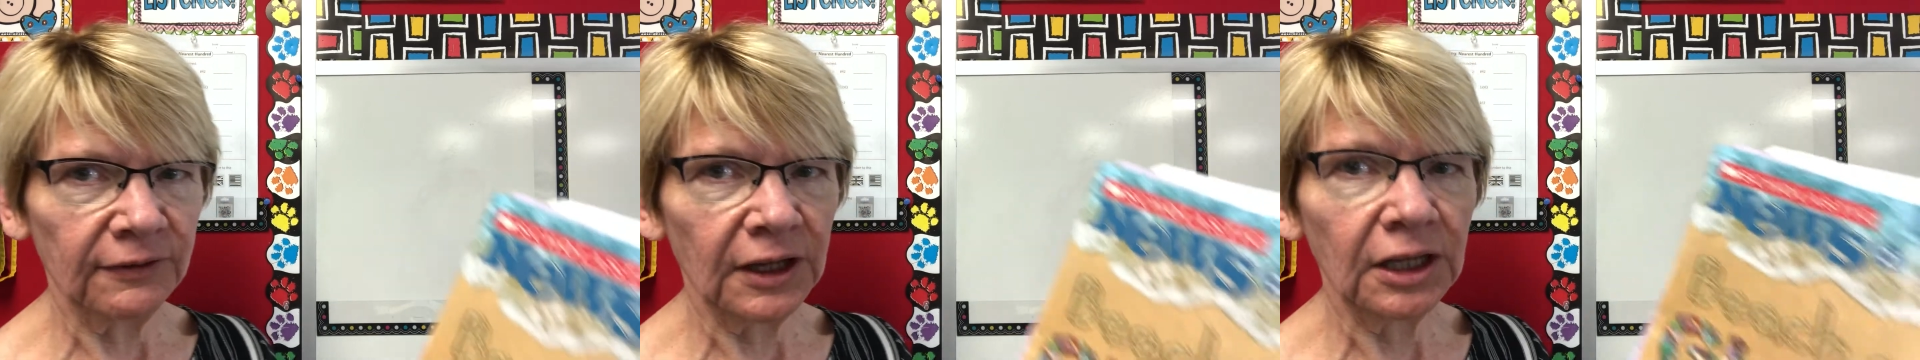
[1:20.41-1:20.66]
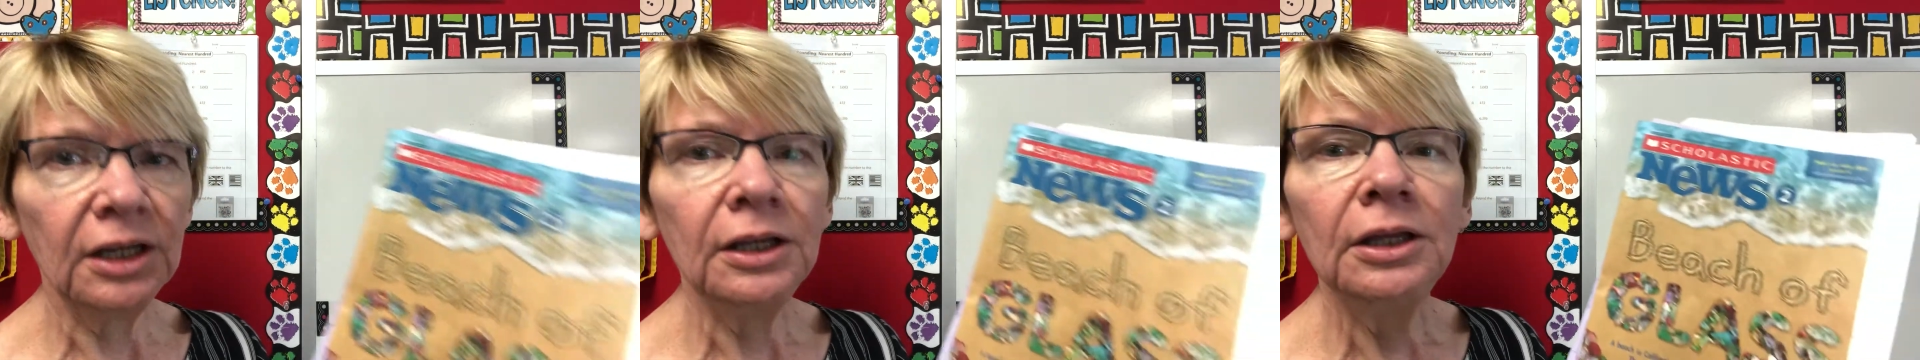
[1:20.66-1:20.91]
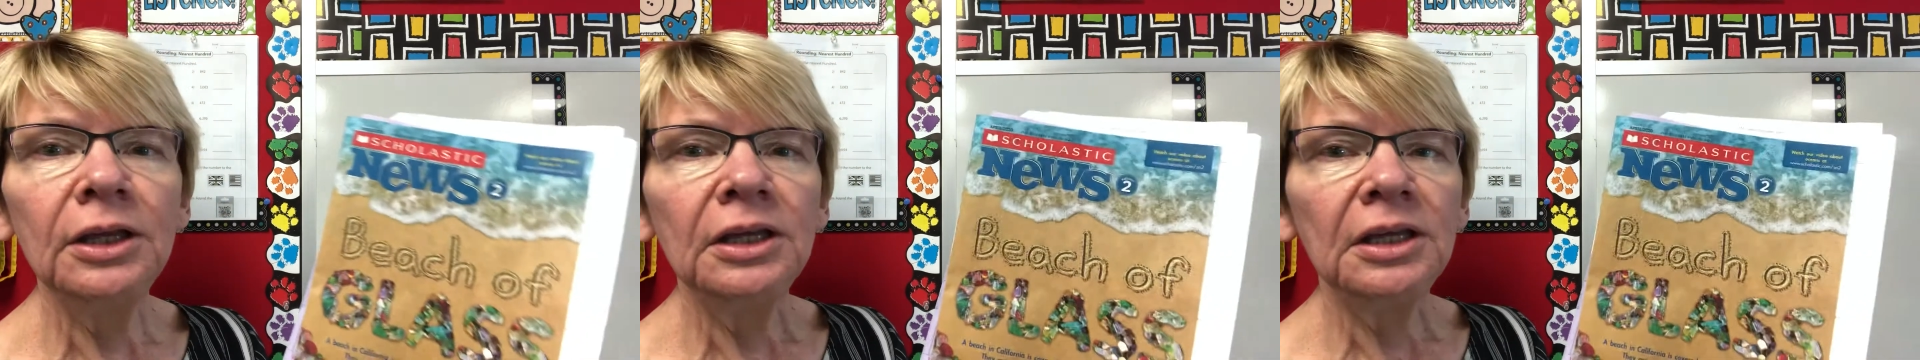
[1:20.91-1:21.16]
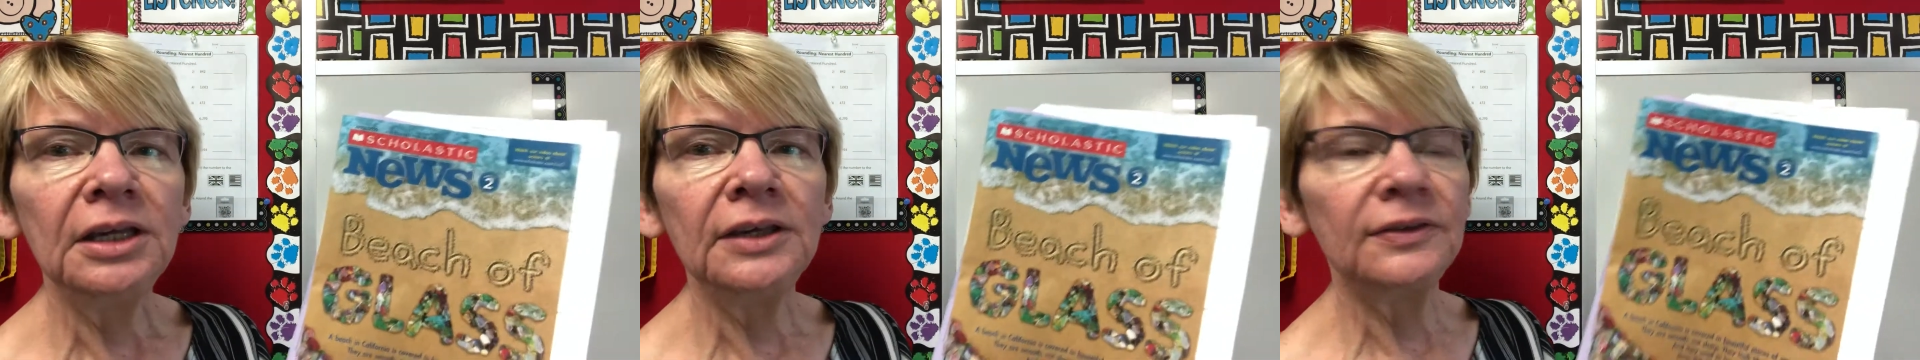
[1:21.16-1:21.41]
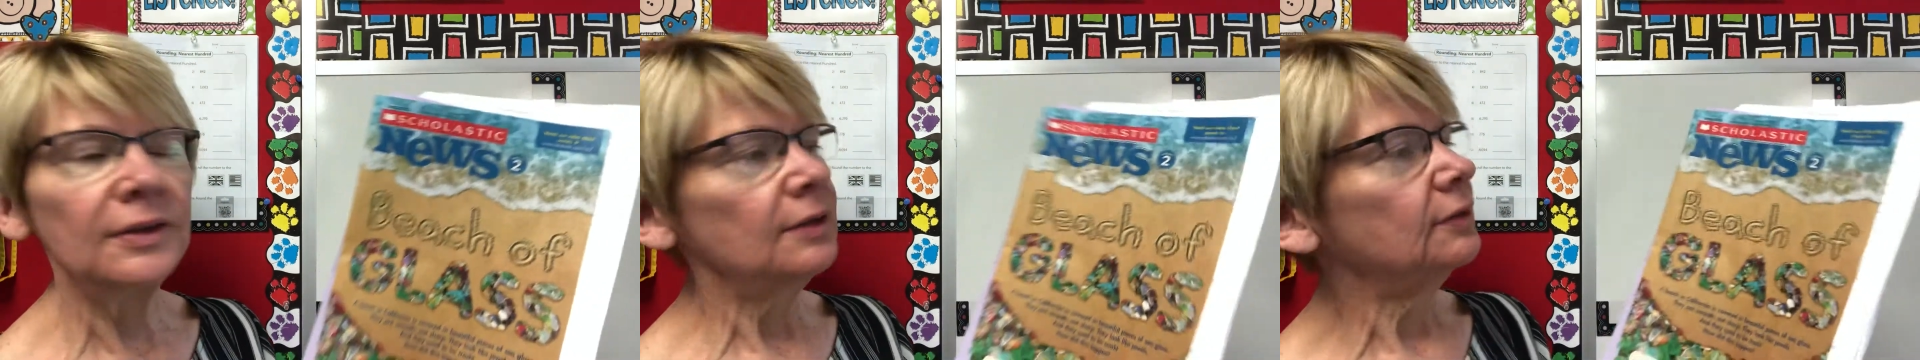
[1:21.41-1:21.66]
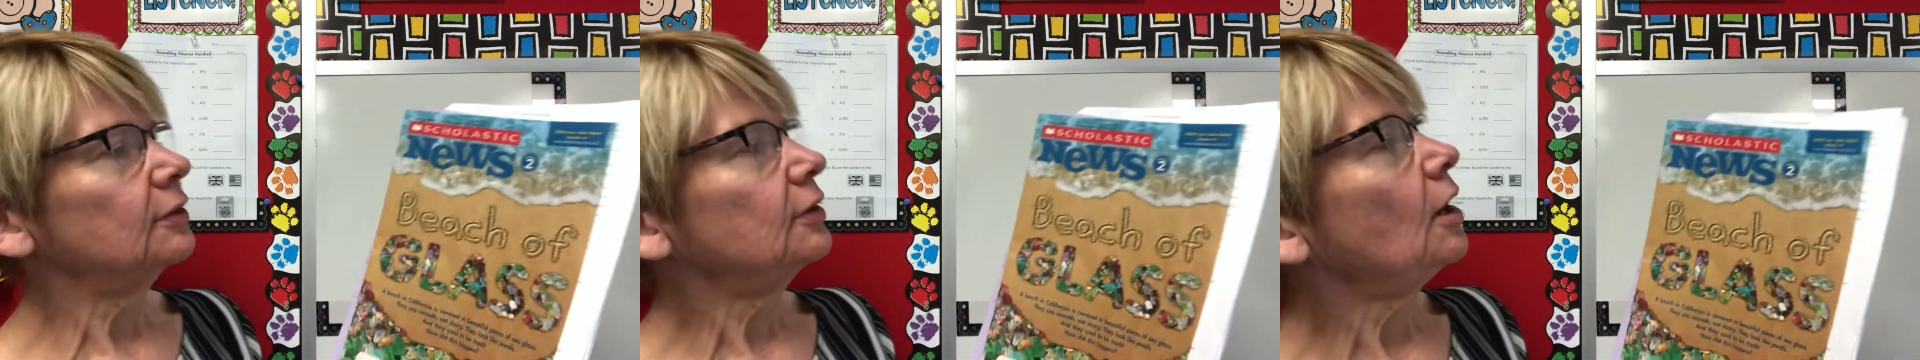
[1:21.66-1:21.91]
it,
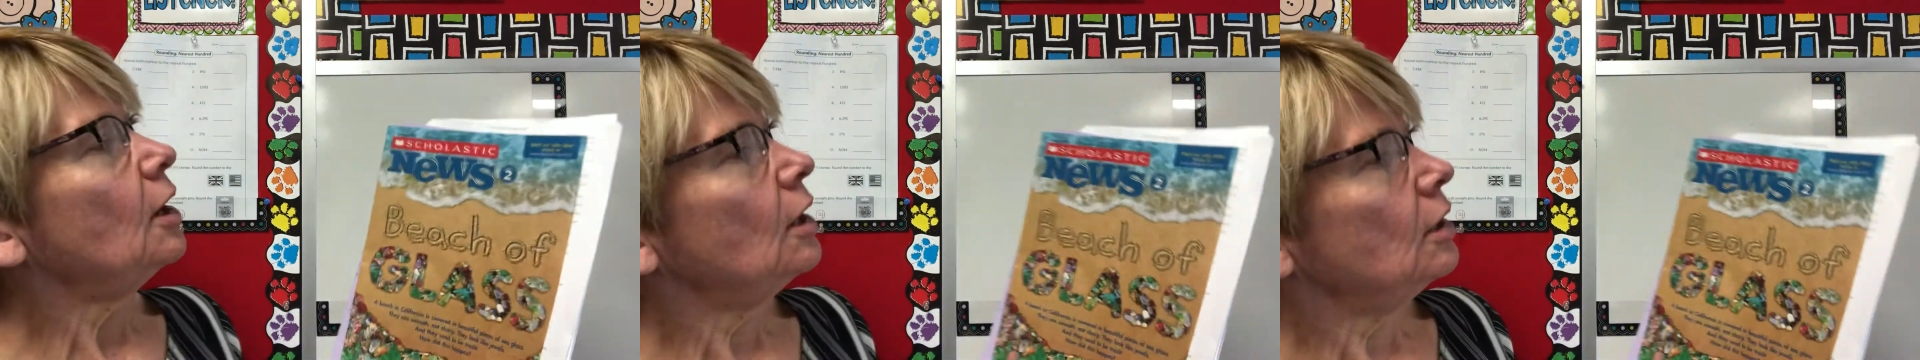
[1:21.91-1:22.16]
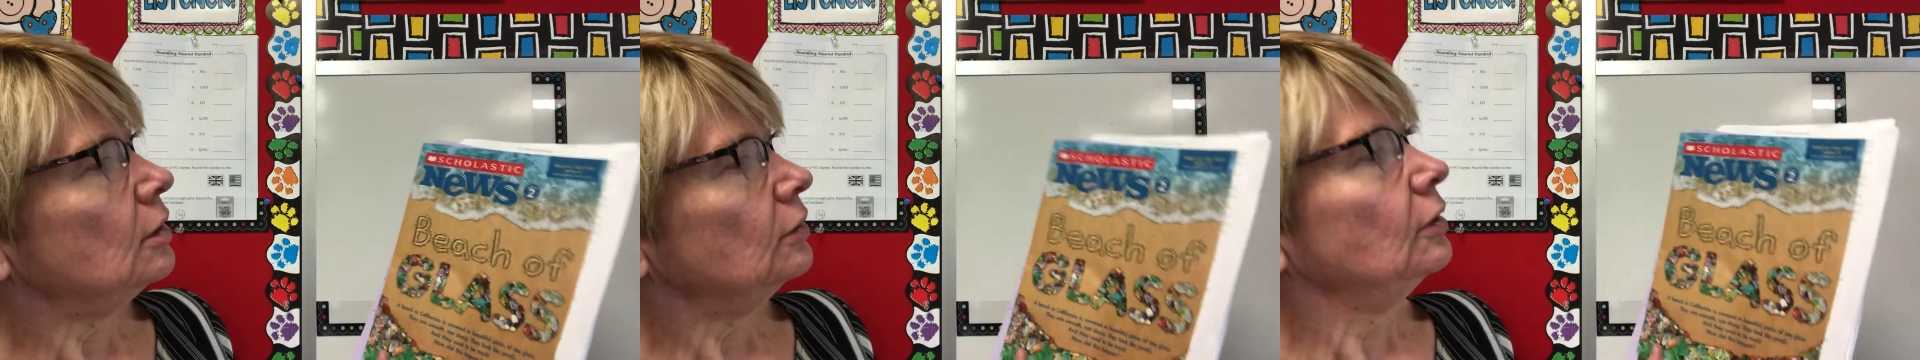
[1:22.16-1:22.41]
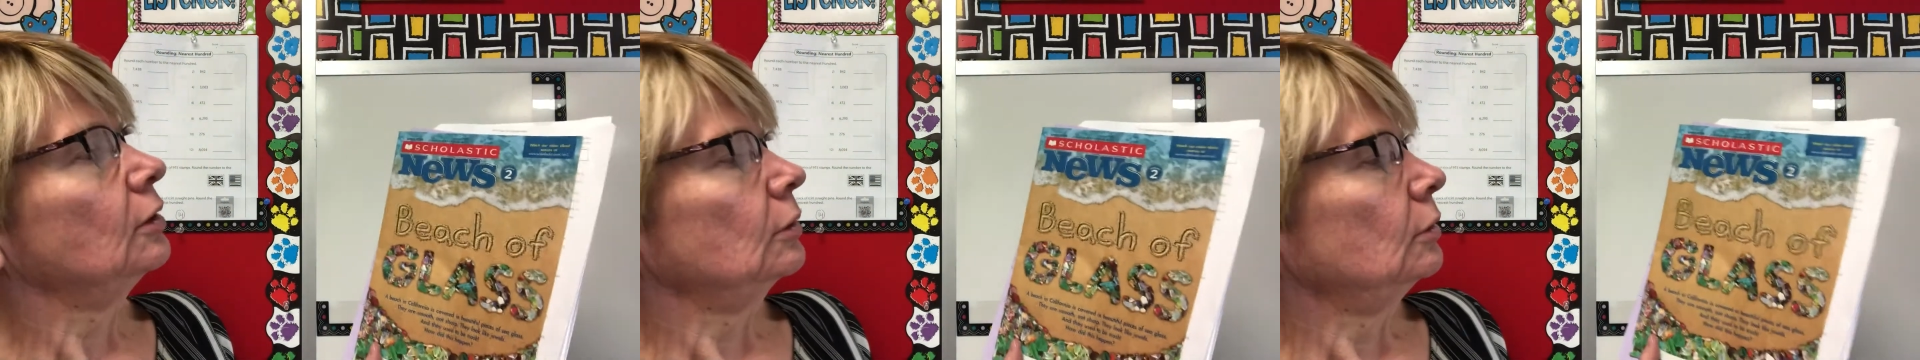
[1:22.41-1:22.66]
it's called